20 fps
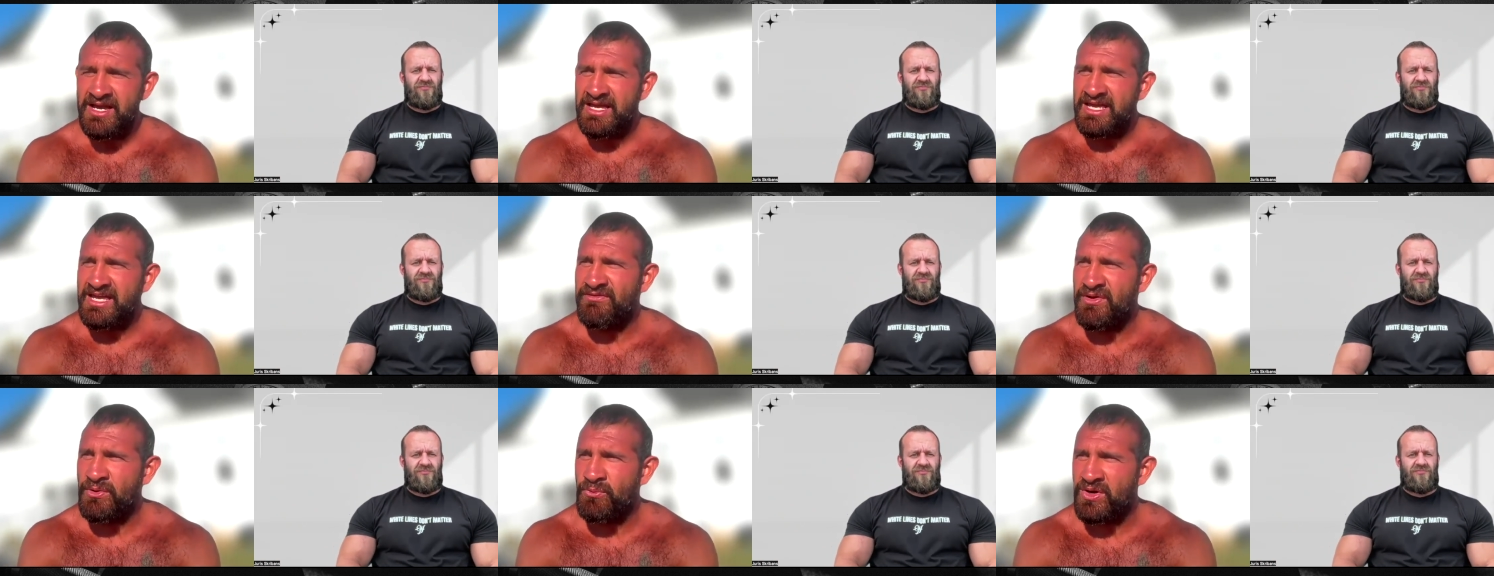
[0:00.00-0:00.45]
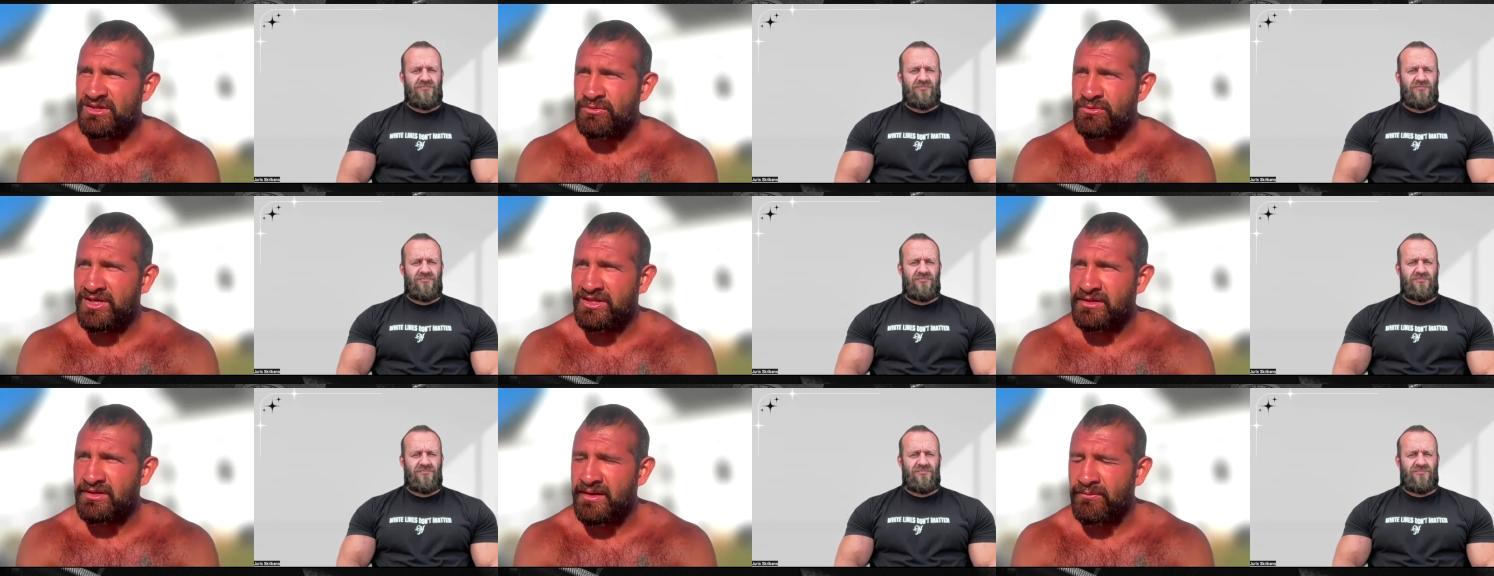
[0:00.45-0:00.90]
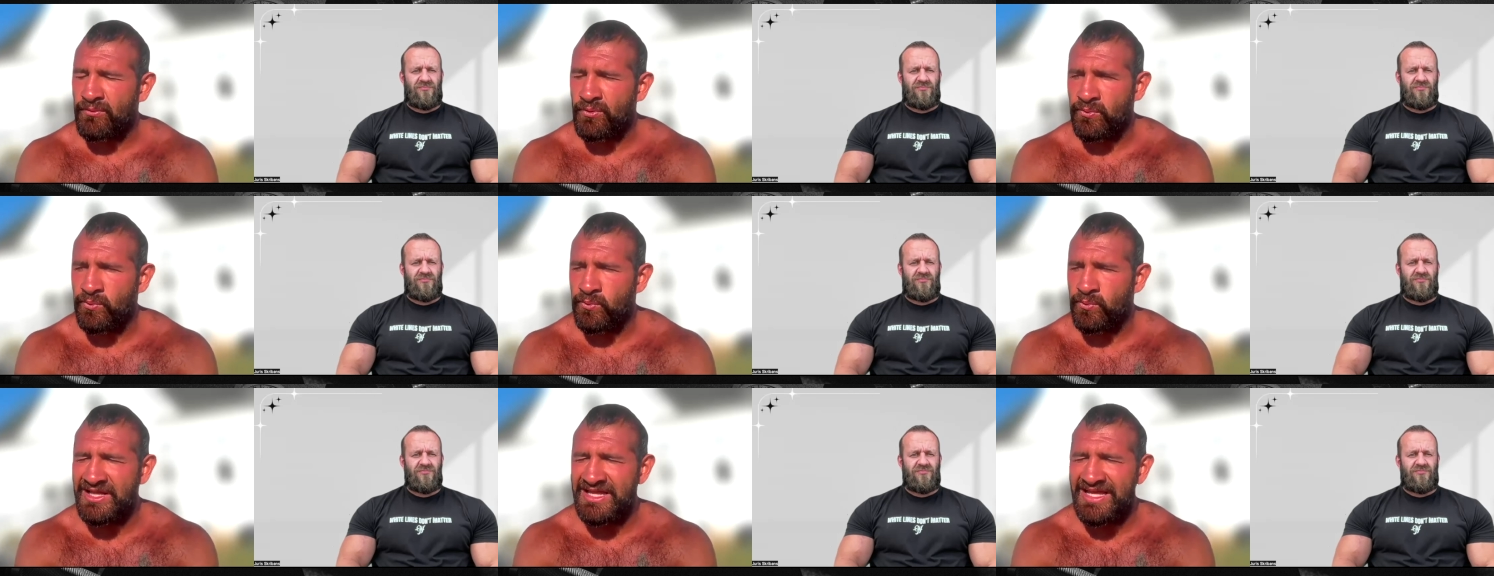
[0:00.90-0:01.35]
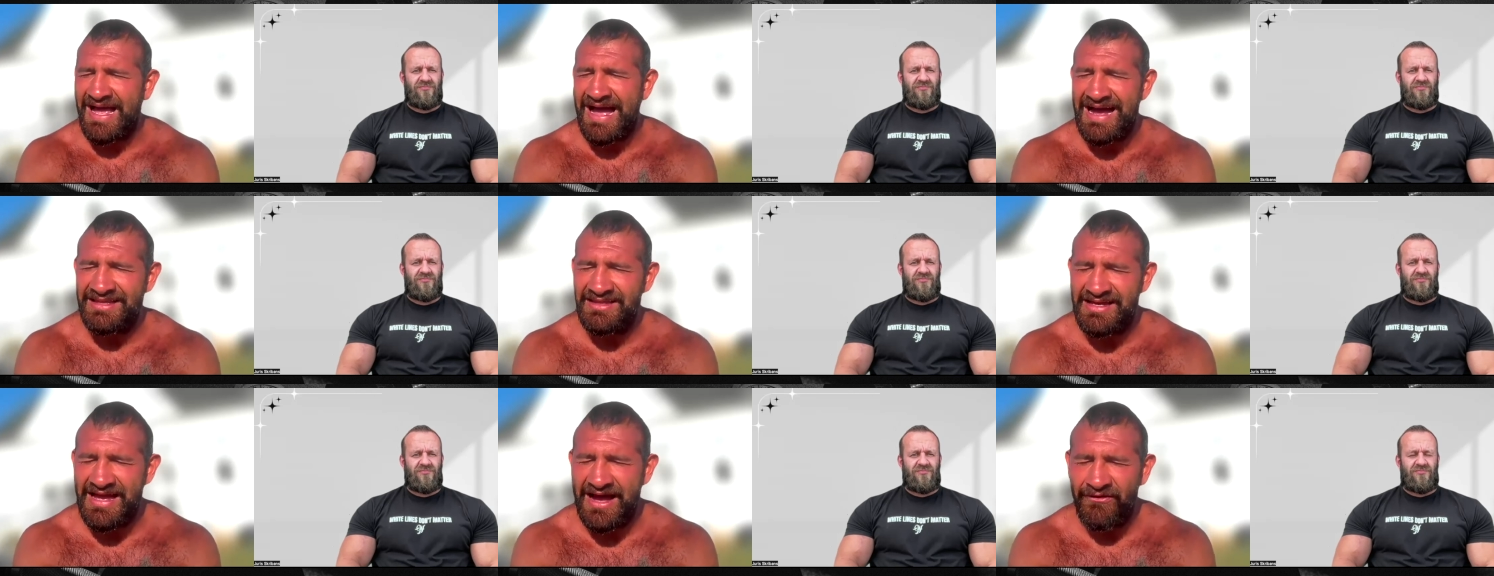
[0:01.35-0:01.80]
Speaker 1: even with with really
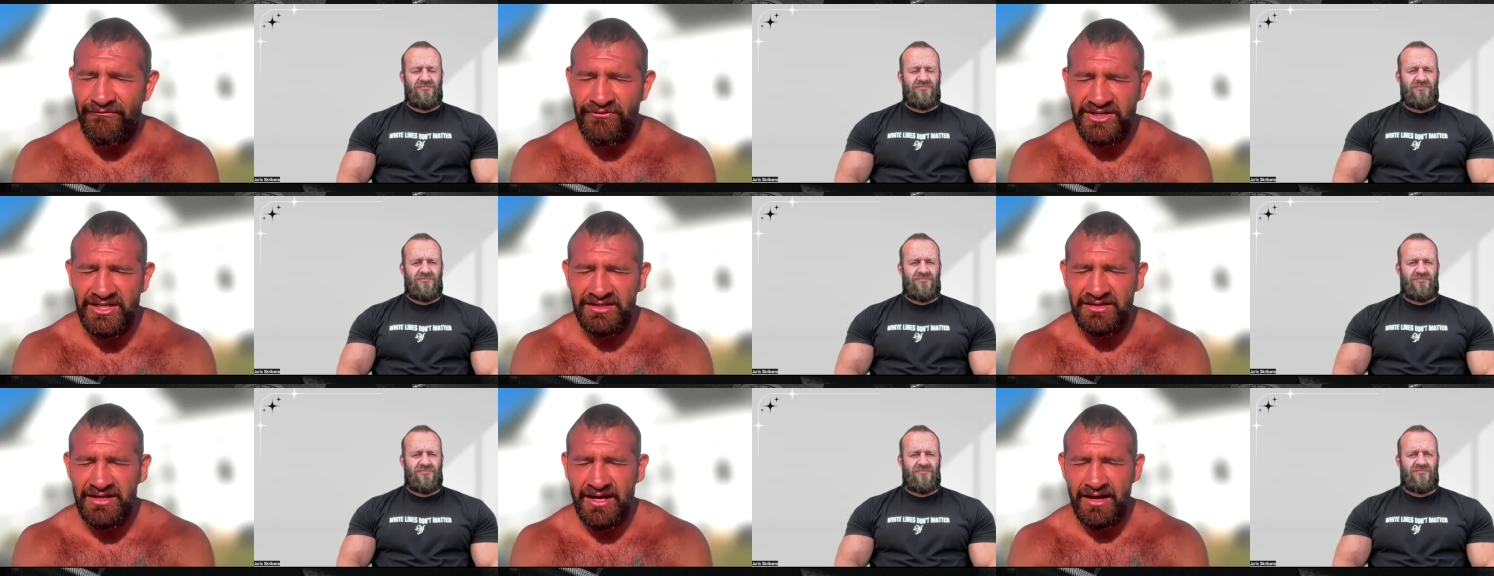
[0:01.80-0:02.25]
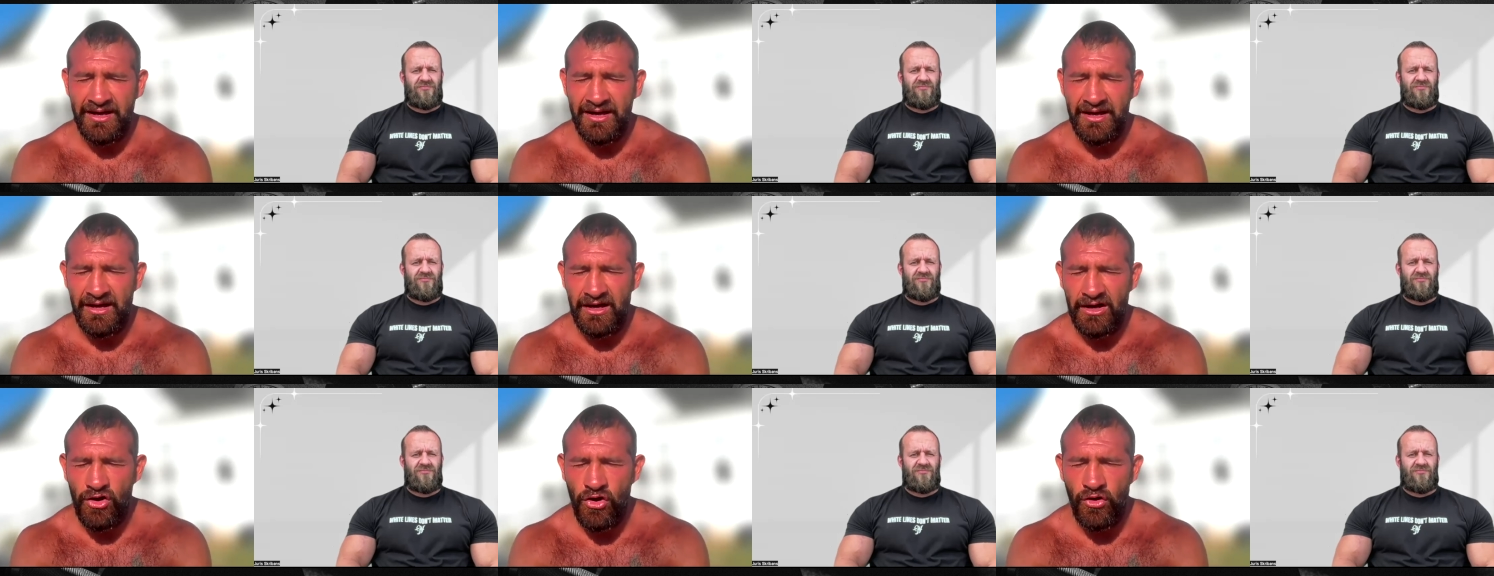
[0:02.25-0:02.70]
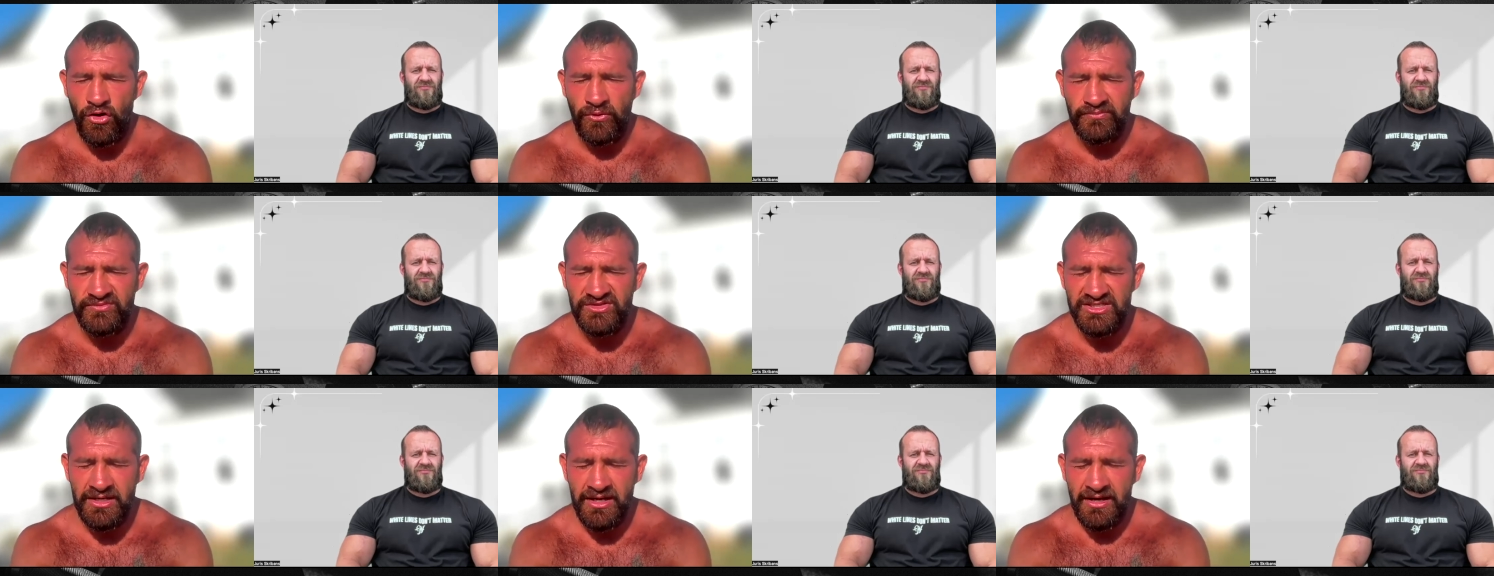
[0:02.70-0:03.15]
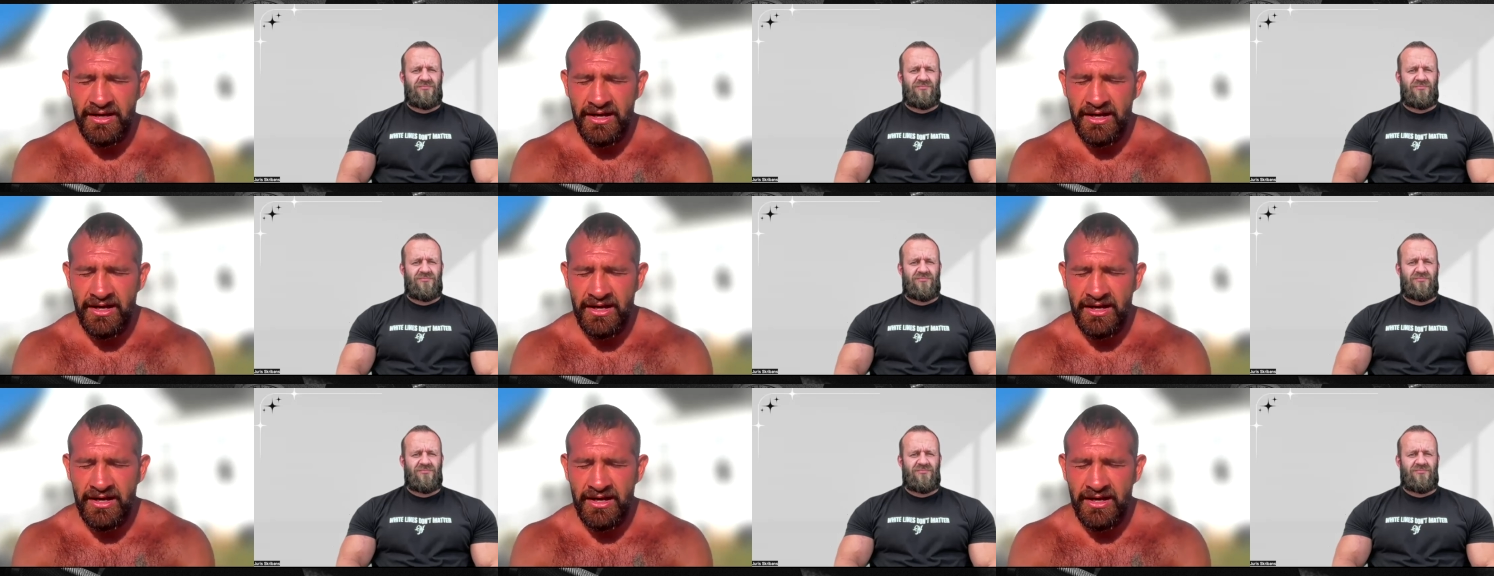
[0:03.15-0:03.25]
highly outfitted uh, homes